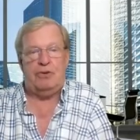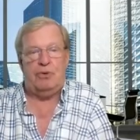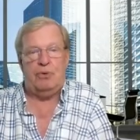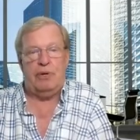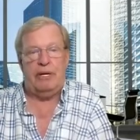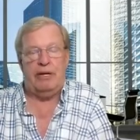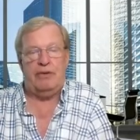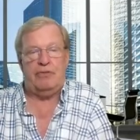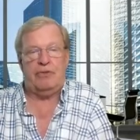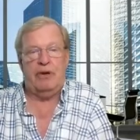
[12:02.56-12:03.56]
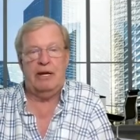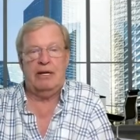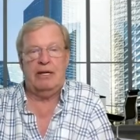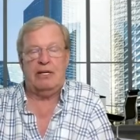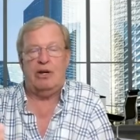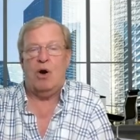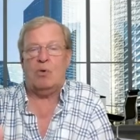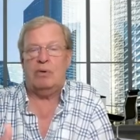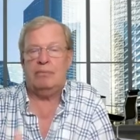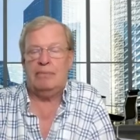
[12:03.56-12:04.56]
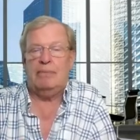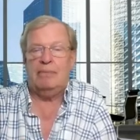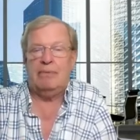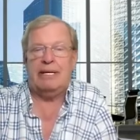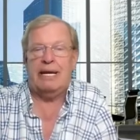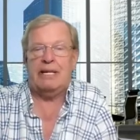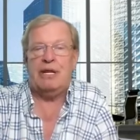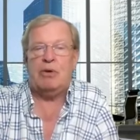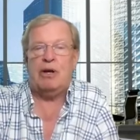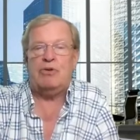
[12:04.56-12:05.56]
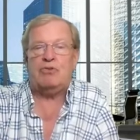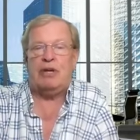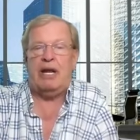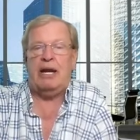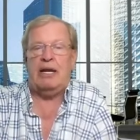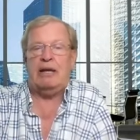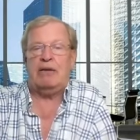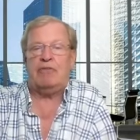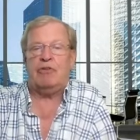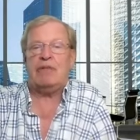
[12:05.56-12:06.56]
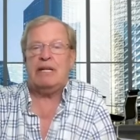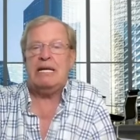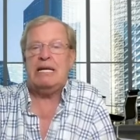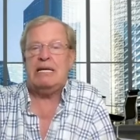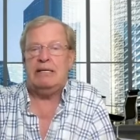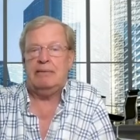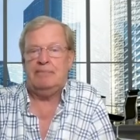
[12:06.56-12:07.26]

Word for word: to do is, you know, get their understanding for the need.